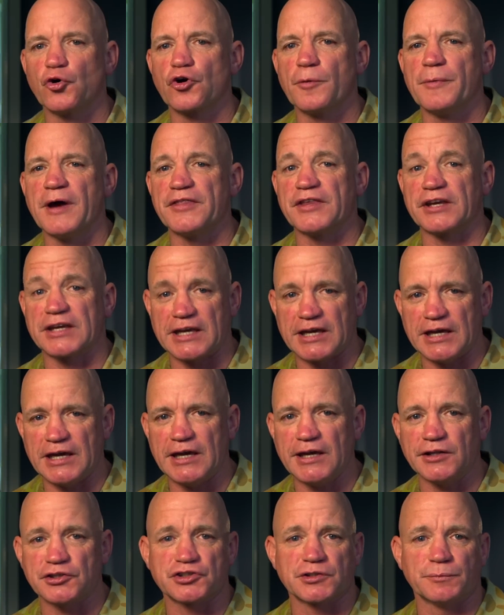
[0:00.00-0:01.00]
more about the
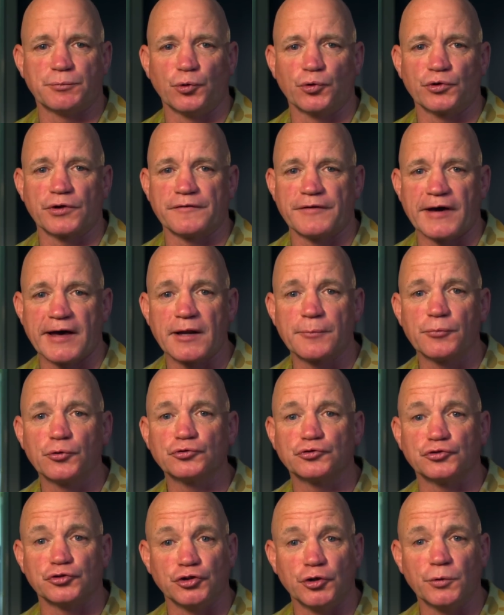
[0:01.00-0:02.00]
care and support
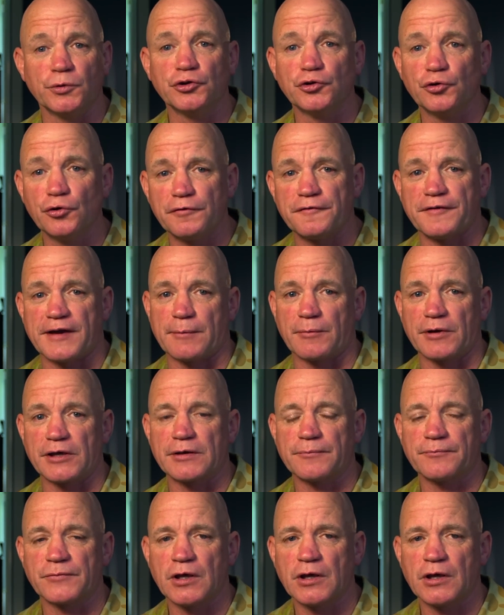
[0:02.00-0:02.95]
available to you and your family,